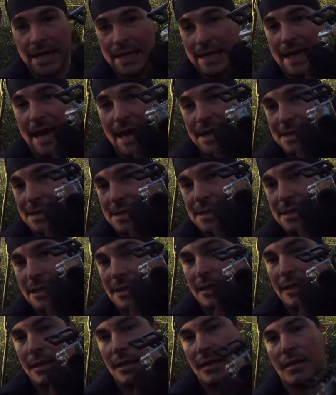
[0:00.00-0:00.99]
case,
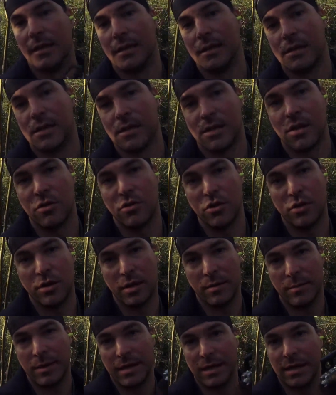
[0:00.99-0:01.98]
so you
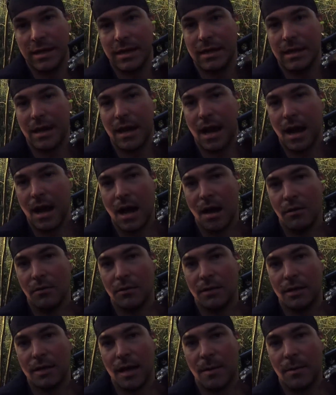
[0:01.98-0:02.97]
can make how
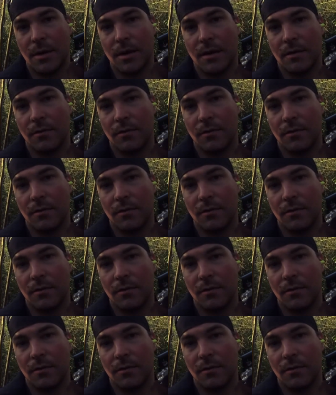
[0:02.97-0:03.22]
the camera